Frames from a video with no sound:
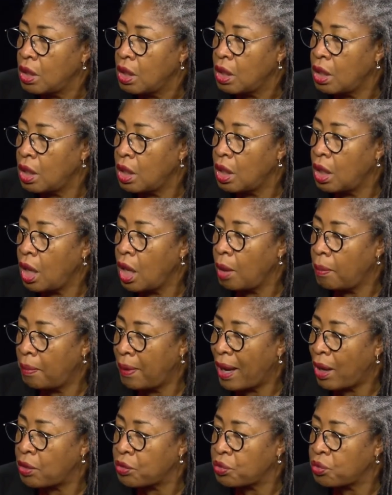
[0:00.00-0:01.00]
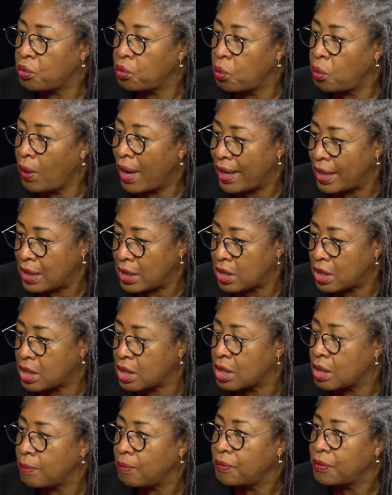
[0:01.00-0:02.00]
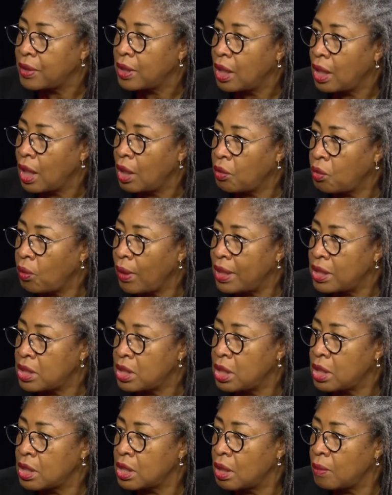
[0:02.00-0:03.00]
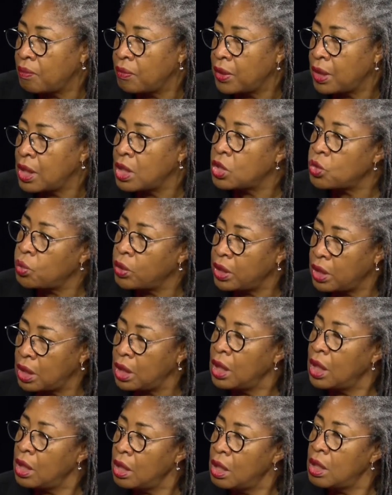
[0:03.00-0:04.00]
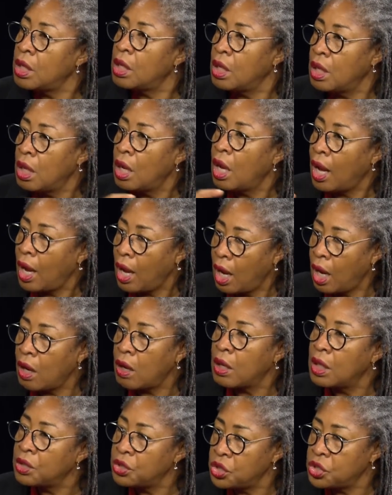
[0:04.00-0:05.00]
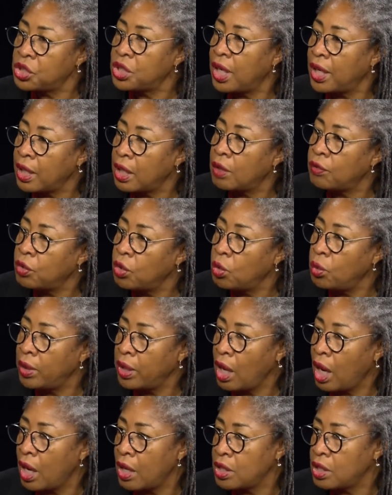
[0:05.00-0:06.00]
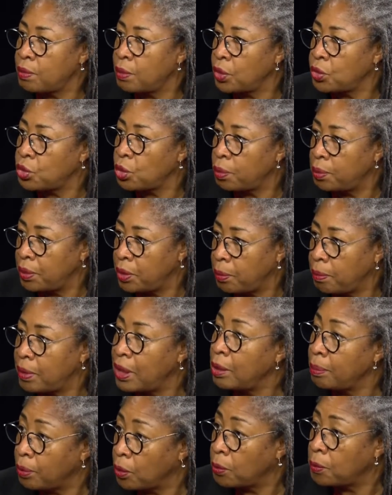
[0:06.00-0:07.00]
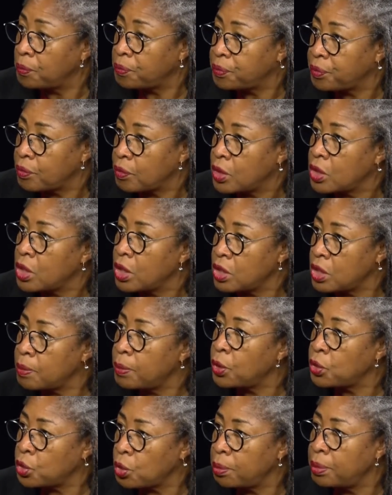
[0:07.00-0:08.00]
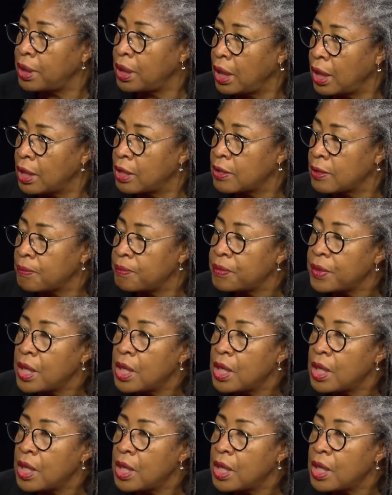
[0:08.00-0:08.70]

uh, about race and racism is within our understanding of who we are as spiritual people, mm. as spiritual beings.